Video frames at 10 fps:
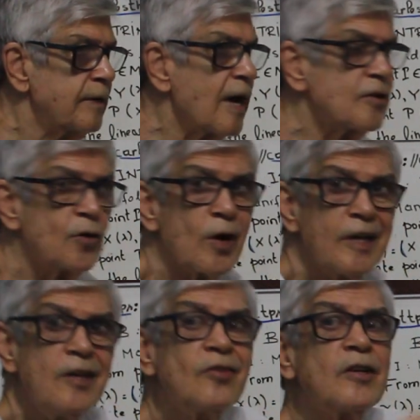does
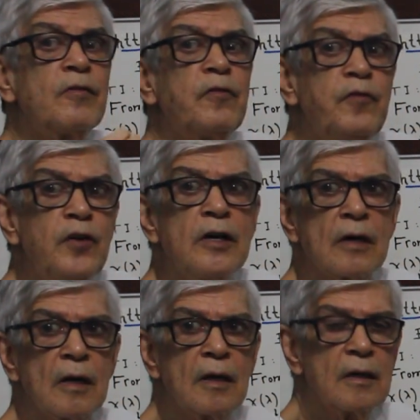not
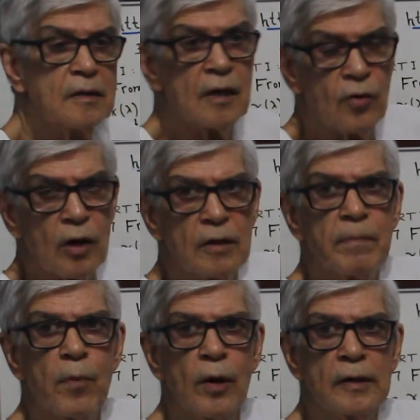interfere in another
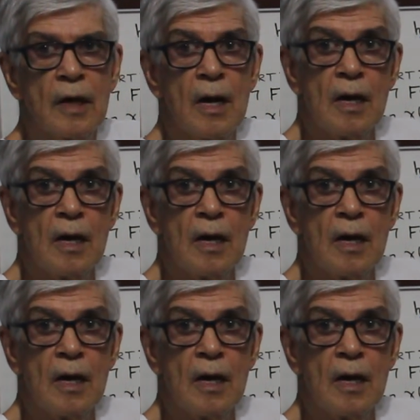point.